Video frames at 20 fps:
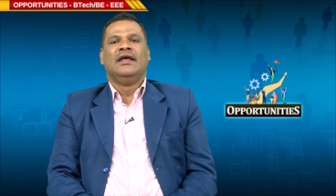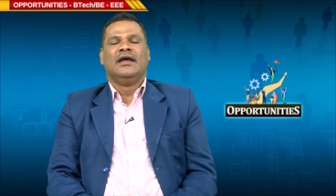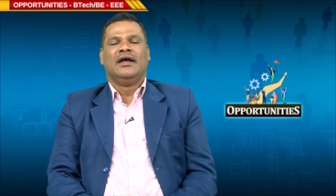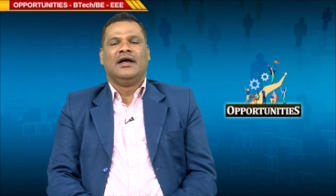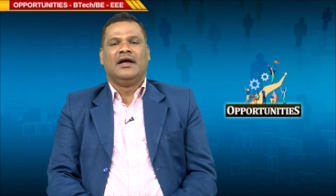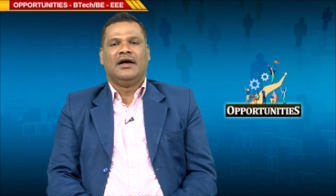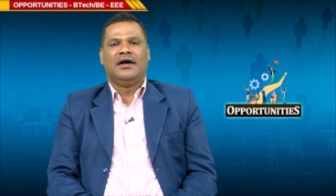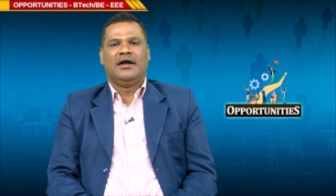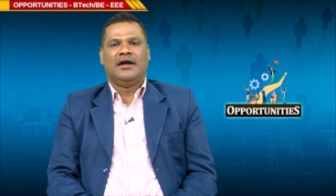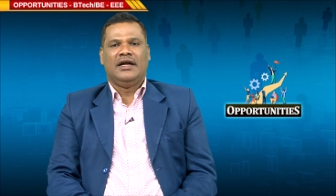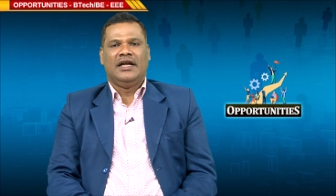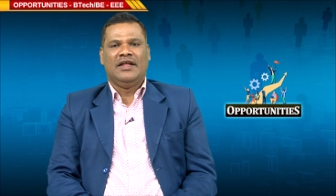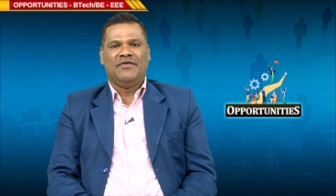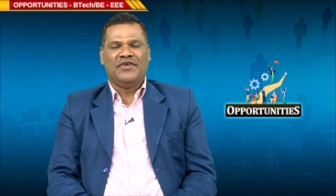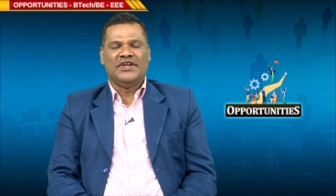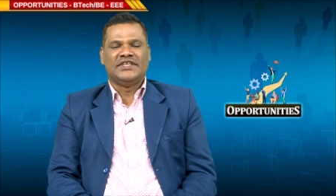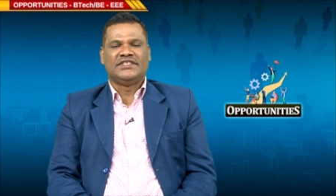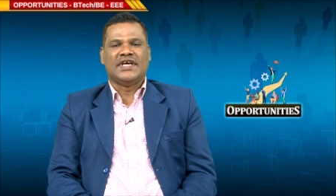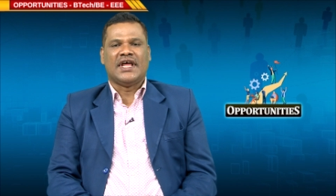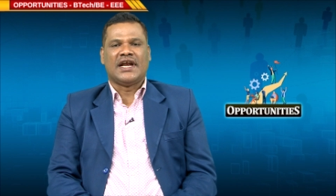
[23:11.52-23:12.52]
uh,
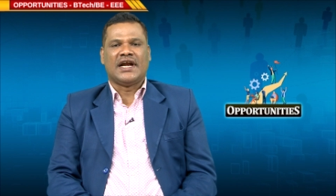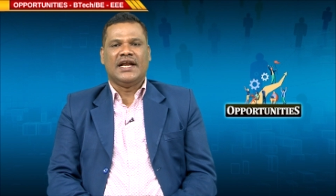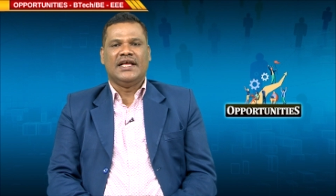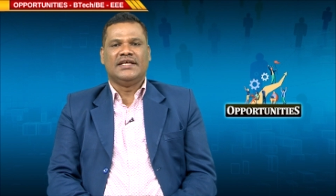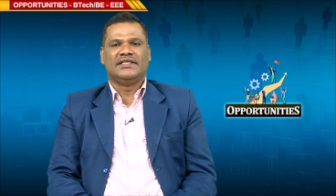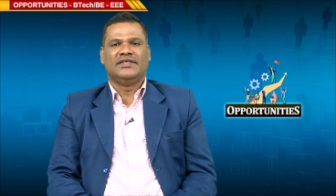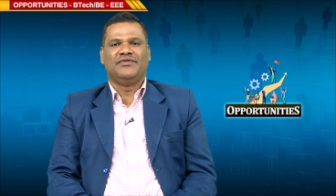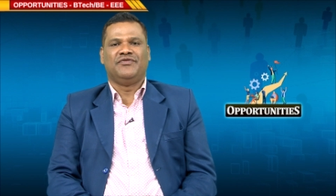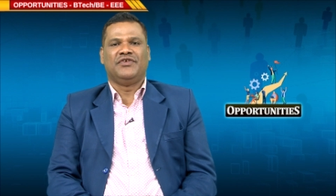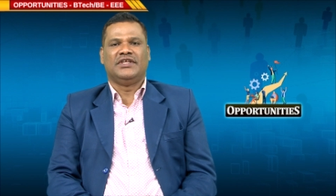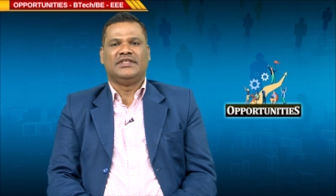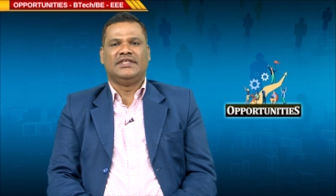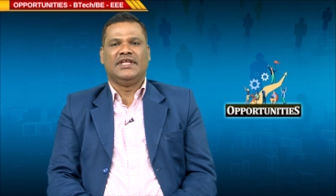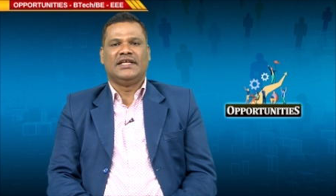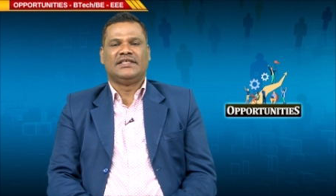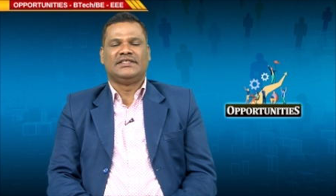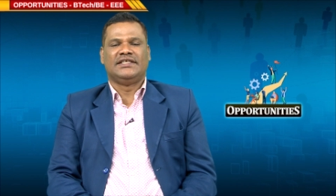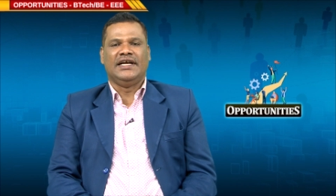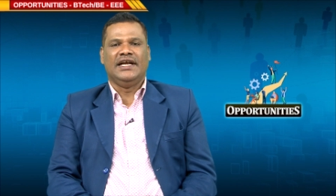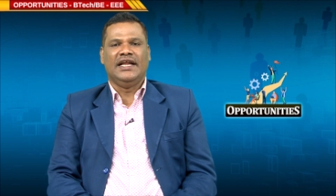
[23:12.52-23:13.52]
defense organization they are
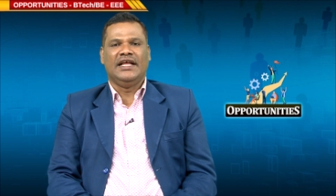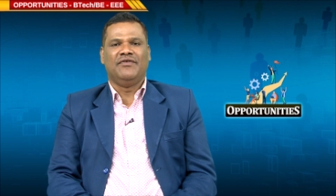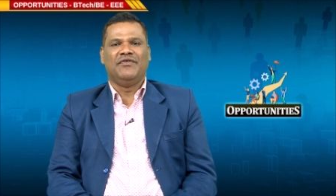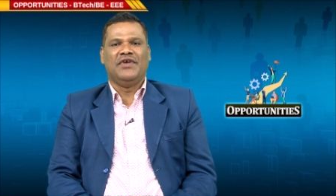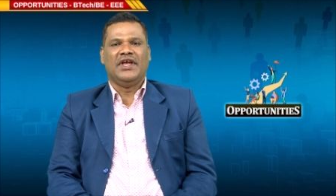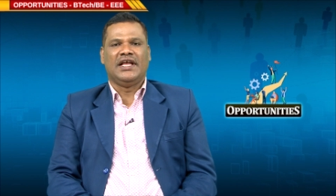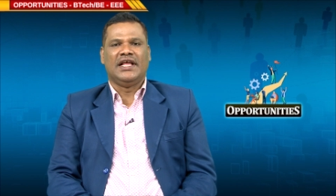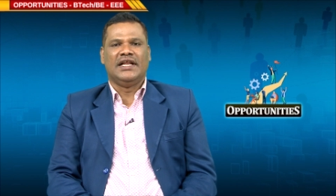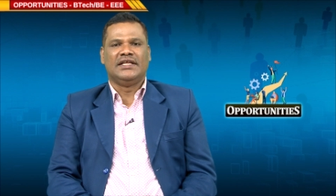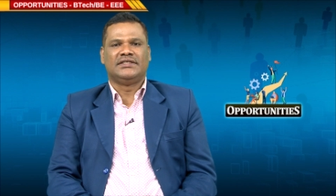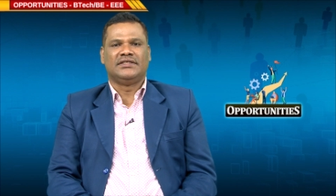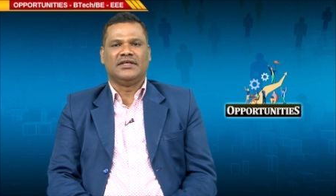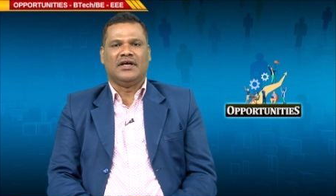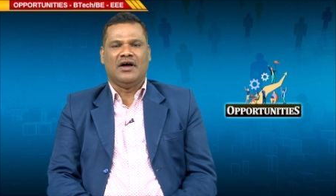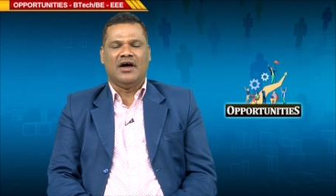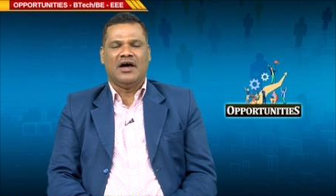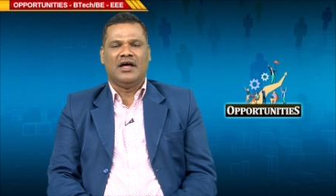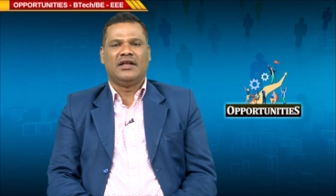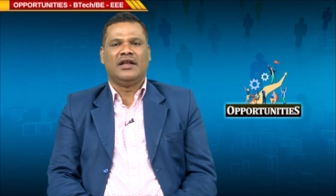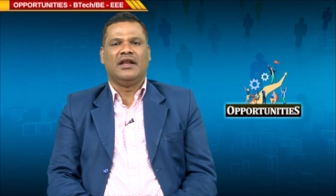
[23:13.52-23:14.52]
sending vehicles
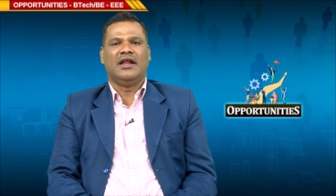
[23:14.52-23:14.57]
on,